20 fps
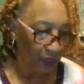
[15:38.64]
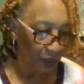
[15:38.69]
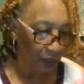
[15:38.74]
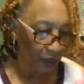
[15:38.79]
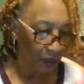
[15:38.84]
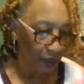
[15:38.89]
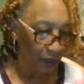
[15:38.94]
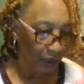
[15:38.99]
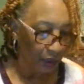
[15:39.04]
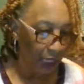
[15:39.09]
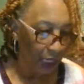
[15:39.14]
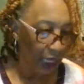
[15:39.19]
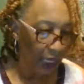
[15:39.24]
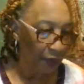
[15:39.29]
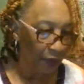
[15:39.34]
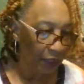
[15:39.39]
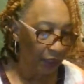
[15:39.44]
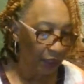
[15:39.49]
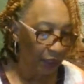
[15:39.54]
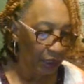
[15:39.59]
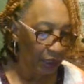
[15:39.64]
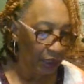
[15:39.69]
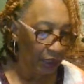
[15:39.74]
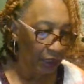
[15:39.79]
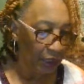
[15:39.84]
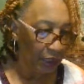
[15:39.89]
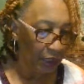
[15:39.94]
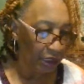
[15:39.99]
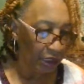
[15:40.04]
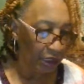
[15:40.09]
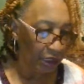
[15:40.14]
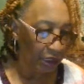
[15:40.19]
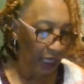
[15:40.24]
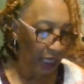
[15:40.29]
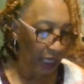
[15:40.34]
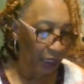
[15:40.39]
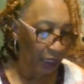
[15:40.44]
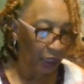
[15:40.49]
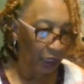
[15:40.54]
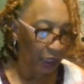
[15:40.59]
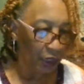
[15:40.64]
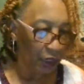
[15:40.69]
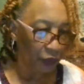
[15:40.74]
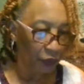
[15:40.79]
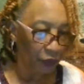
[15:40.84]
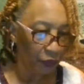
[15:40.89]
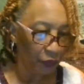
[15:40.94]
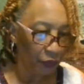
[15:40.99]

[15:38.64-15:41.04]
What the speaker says: I have anything to sign in to Google.